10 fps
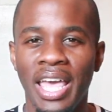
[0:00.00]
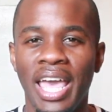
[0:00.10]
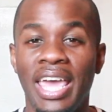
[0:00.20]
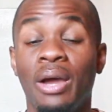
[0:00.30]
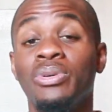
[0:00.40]

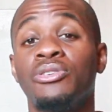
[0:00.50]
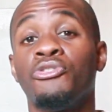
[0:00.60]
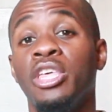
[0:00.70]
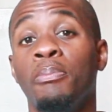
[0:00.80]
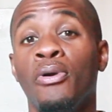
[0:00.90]
and I wasn't
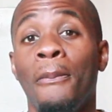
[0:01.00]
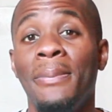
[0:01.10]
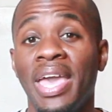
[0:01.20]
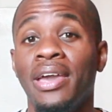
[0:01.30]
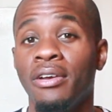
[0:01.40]
really
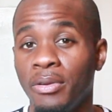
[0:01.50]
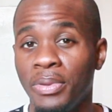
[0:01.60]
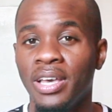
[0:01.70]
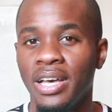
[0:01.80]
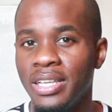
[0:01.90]
prepared
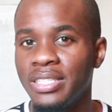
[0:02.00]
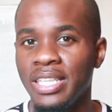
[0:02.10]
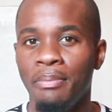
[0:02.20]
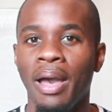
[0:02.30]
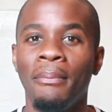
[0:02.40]

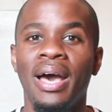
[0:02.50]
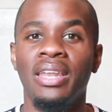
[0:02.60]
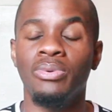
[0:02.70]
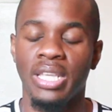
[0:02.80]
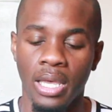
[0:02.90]
because in my mind
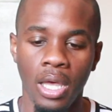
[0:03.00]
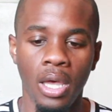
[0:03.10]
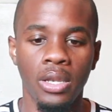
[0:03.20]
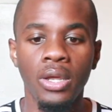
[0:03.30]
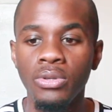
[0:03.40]
it was like,
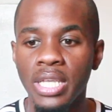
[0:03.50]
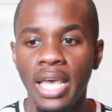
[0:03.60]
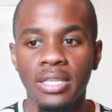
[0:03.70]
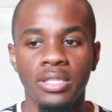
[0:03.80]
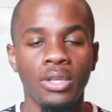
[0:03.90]
no
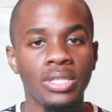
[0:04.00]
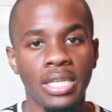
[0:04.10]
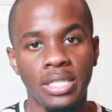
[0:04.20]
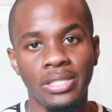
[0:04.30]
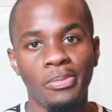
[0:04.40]
sex
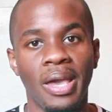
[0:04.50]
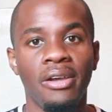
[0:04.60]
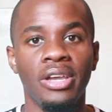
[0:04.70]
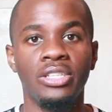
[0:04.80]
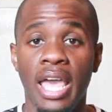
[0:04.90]
until
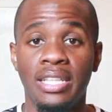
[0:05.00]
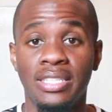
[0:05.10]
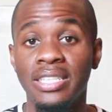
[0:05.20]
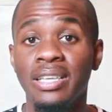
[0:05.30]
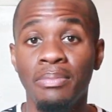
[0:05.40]
marriage. And
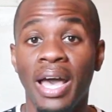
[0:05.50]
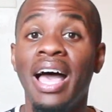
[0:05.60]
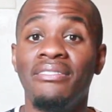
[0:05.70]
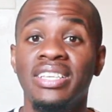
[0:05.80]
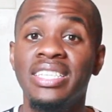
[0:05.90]
since I'm not
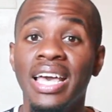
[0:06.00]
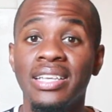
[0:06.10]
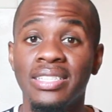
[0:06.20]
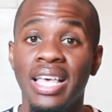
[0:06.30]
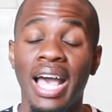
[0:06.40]
having
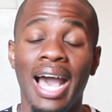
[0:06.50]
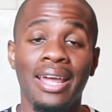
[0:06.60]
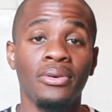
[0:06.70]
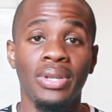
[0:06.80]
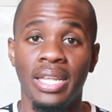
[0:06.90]
sex, I
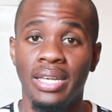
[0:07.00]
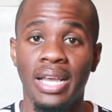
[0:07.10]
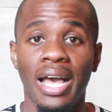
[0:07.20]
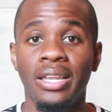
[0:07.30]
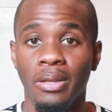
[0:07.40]
don't need
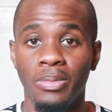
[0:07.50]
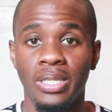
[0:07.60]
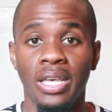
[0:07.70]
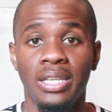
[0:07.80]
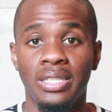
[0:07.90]
condoms.
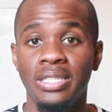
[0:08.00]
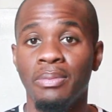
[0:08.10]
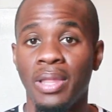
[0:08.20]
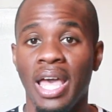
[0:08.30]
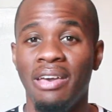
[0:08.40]
Since I'm
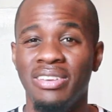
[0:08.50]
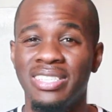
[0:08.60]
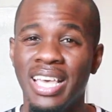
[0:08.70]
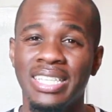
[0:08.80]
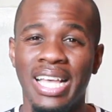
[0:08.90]
not having
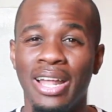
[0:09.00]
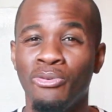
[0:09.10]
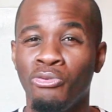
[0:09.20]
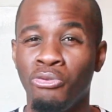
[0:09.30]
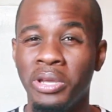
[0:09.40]
sex, I
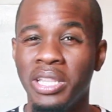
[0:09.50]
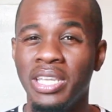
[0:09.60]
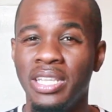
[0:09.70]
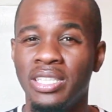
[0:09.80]
don't really need to